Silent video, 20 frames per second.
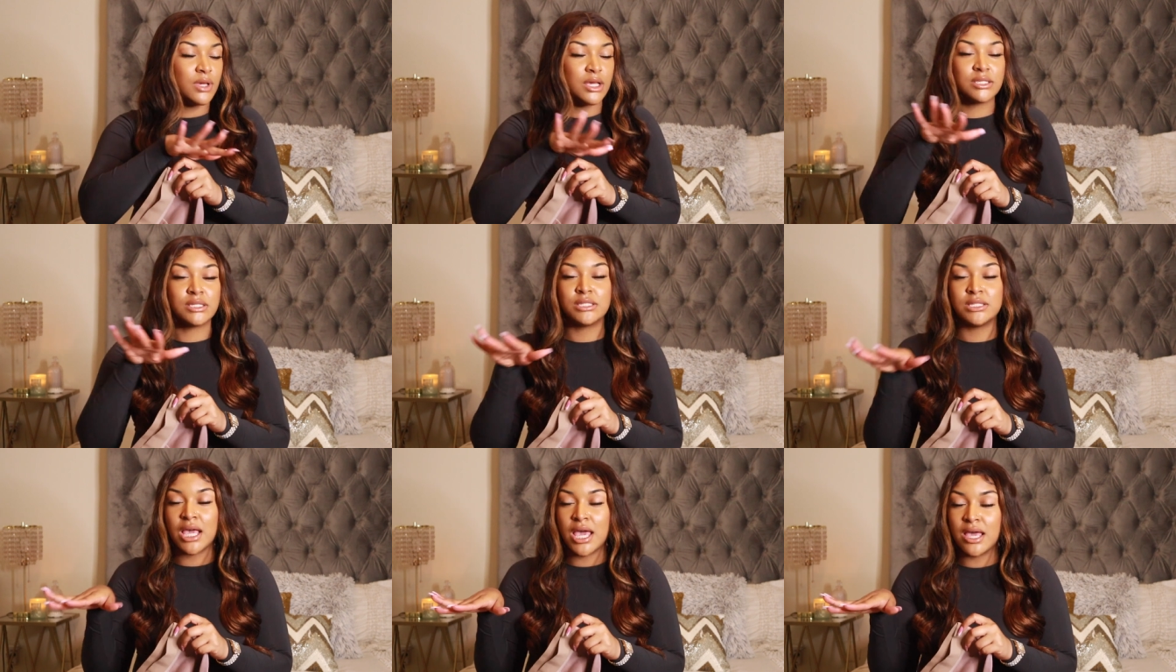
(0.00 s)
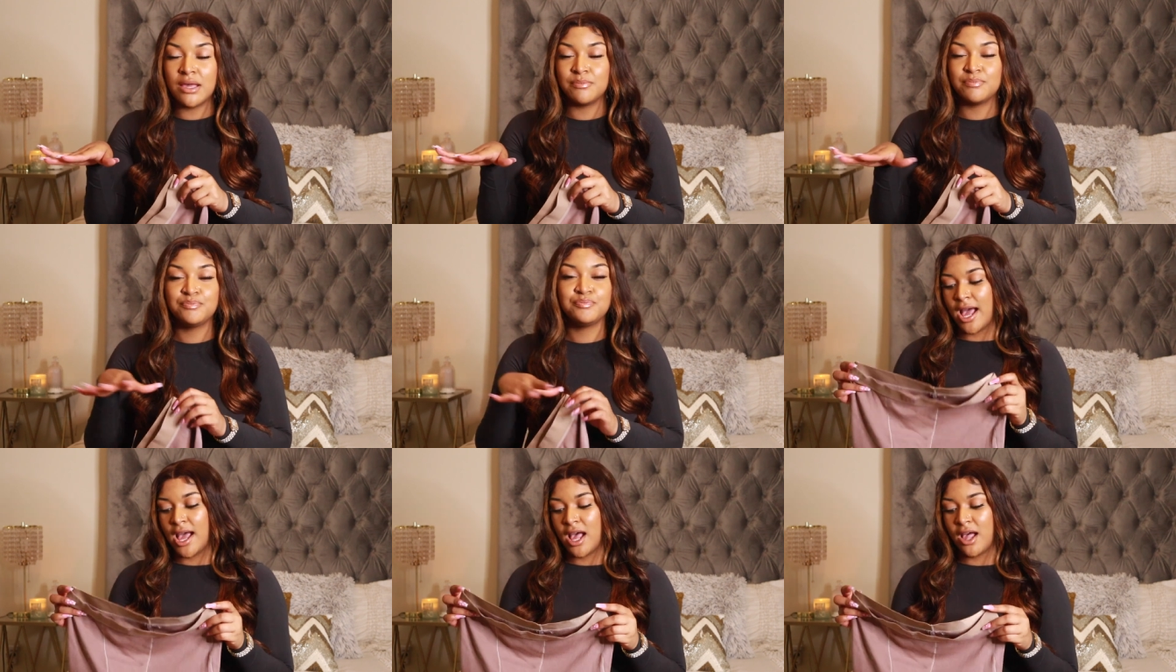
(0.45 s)
a set
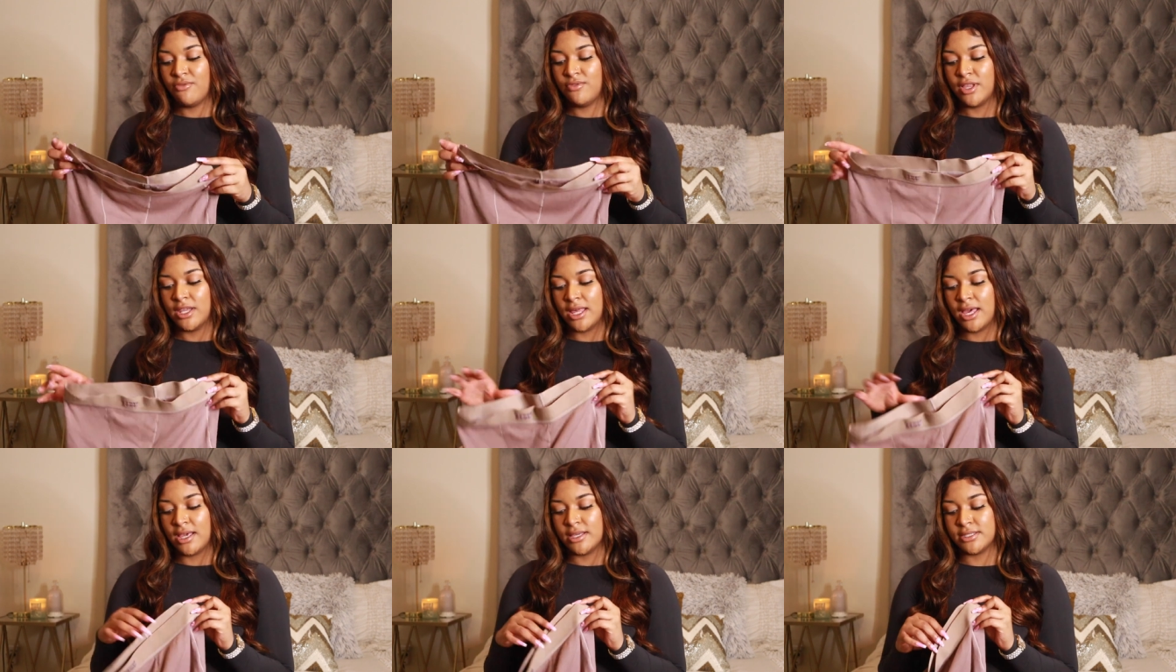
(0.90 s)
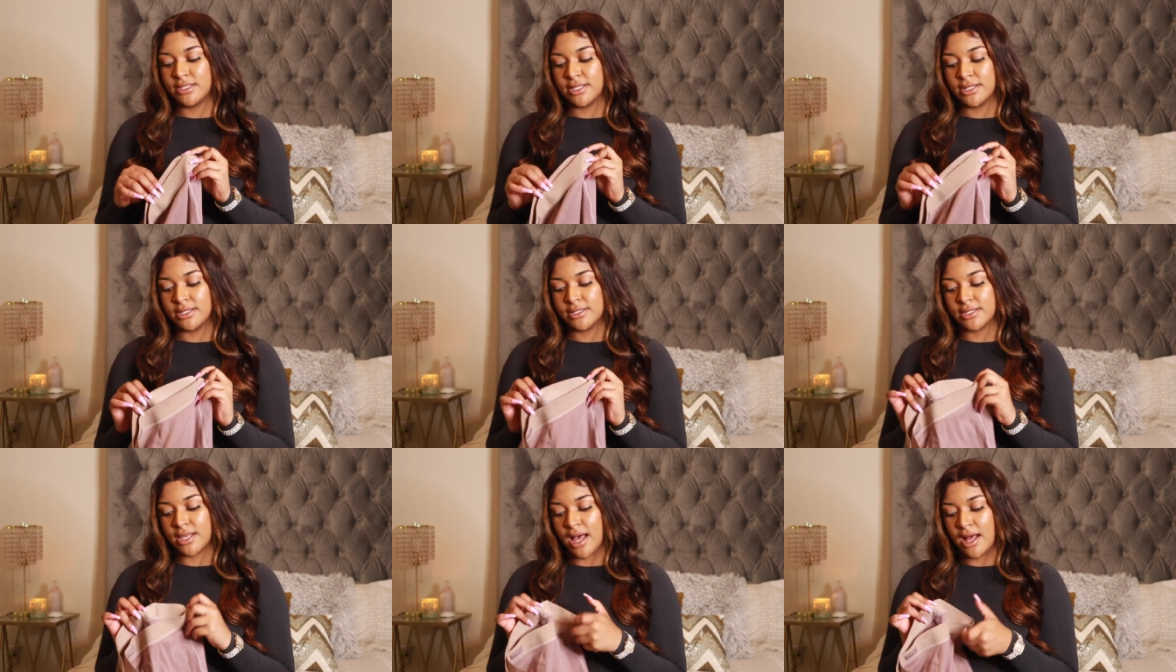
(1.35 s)
I have the leggings
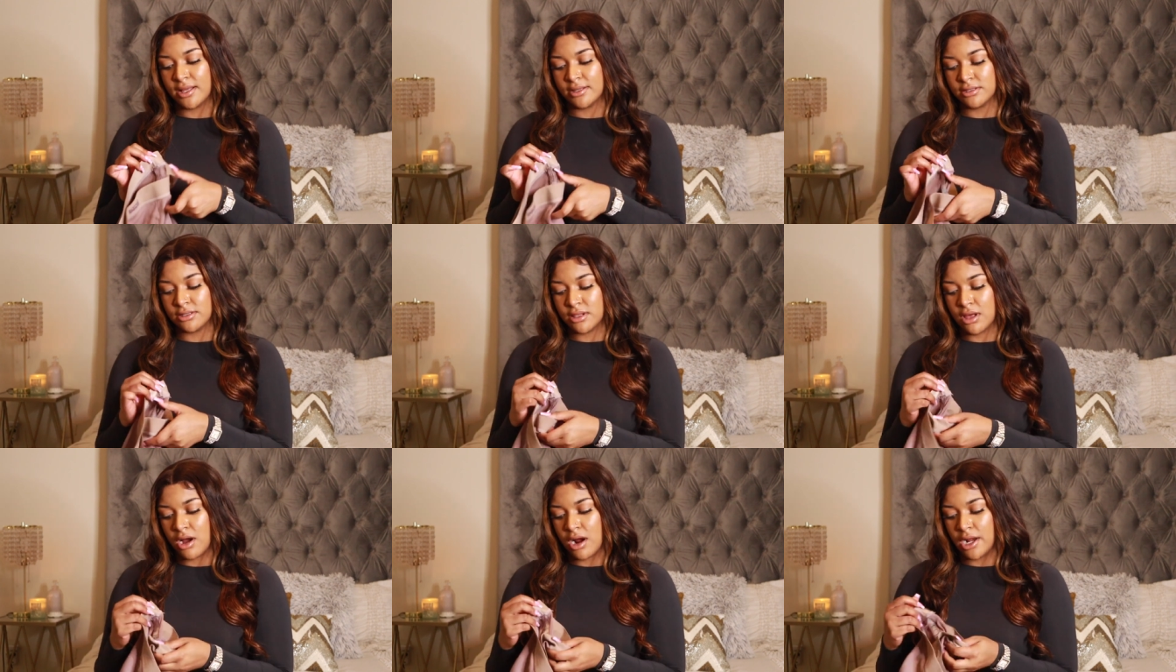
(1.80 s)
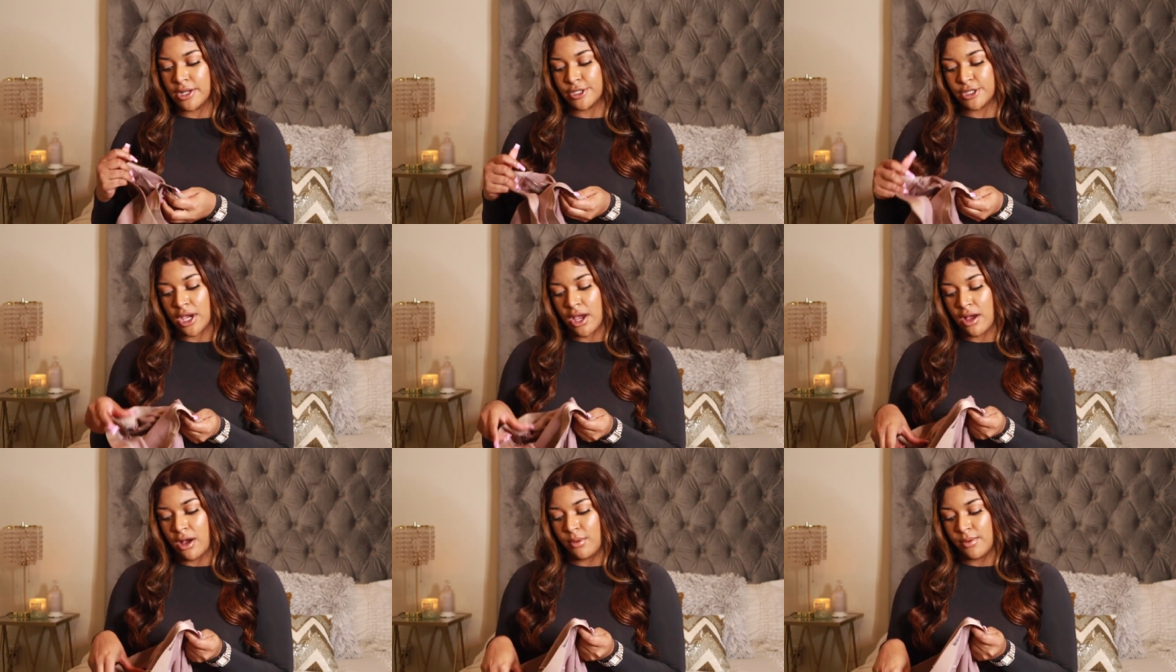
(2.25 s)
in a size large
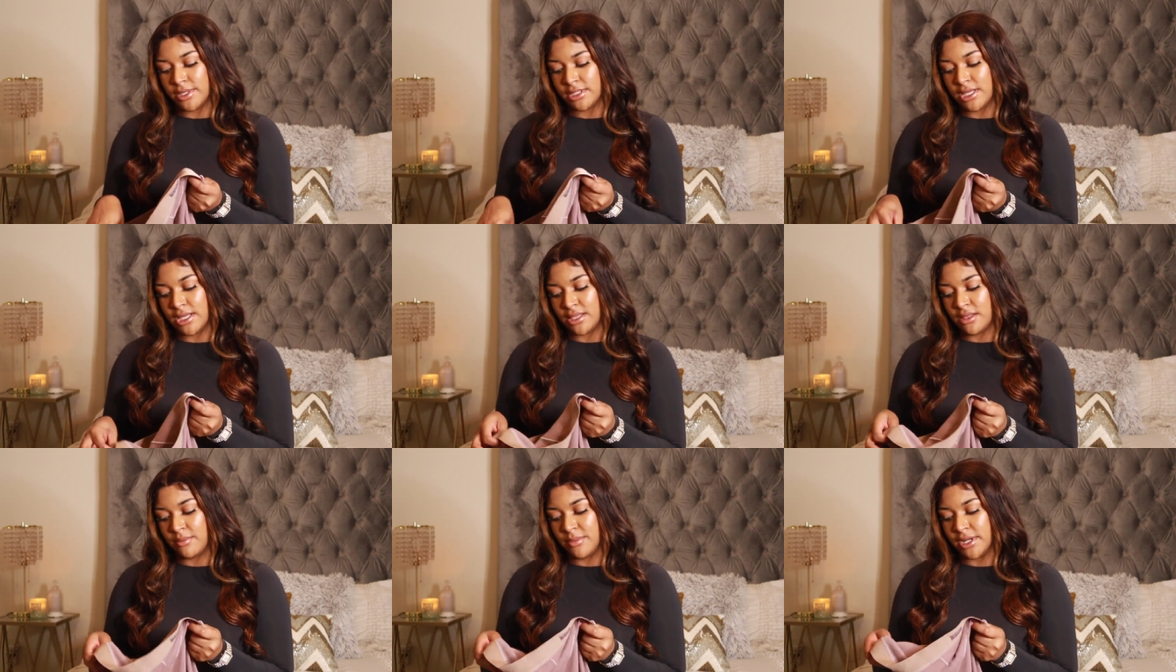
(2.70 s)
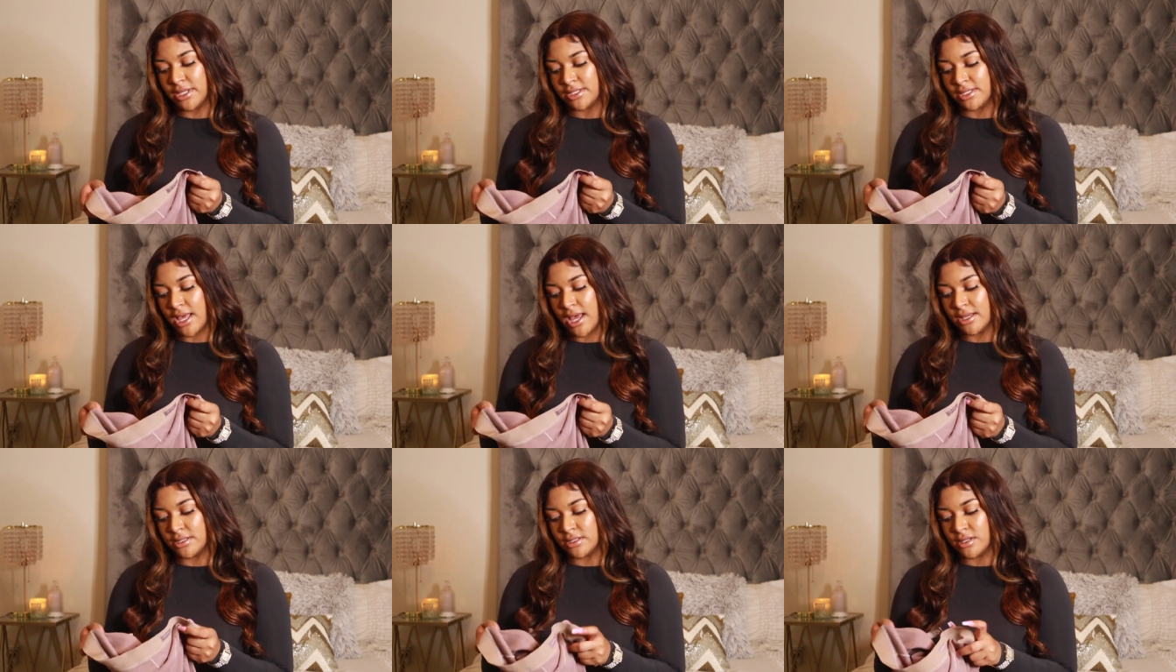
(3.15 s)
I always get them in a
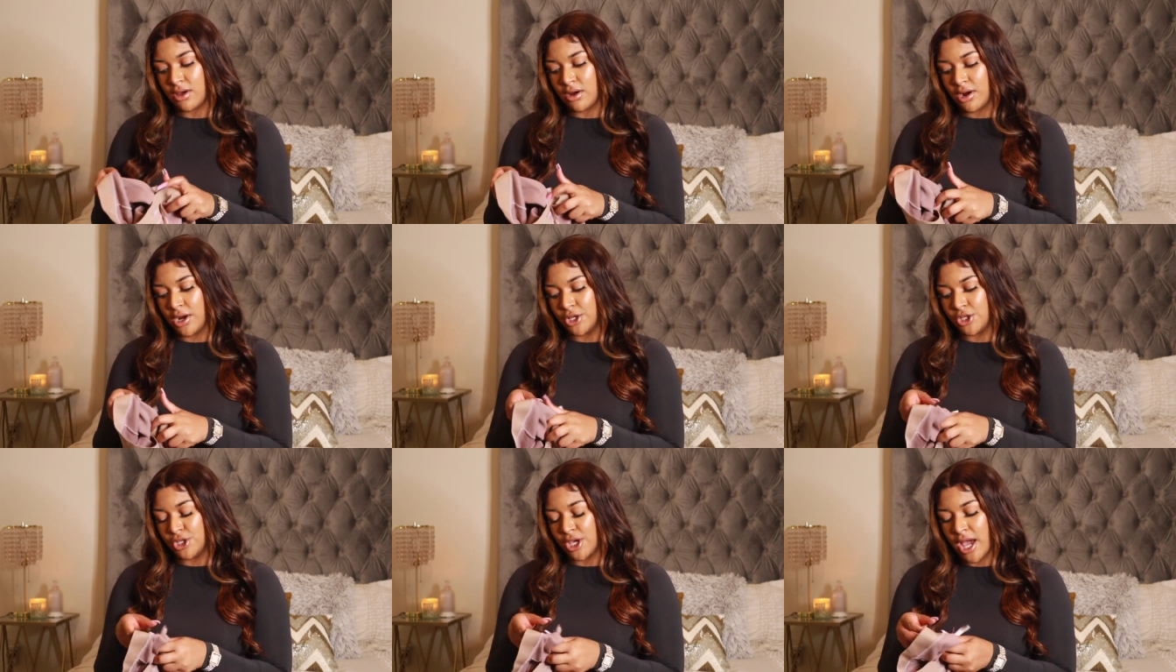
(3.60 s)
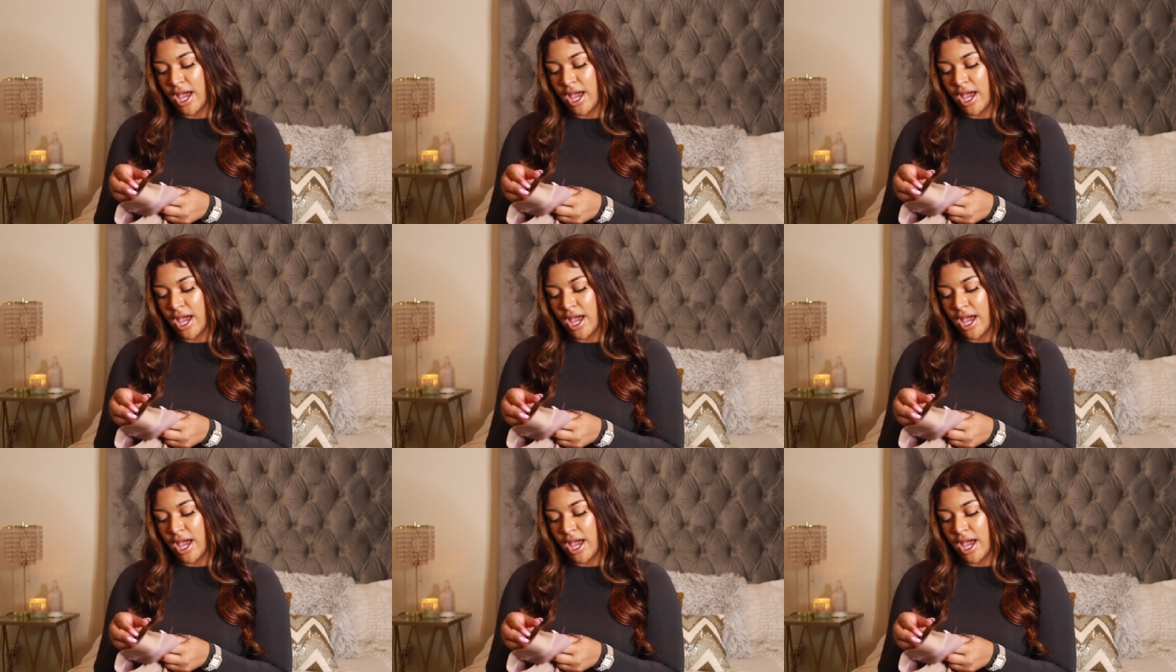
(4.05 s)
size large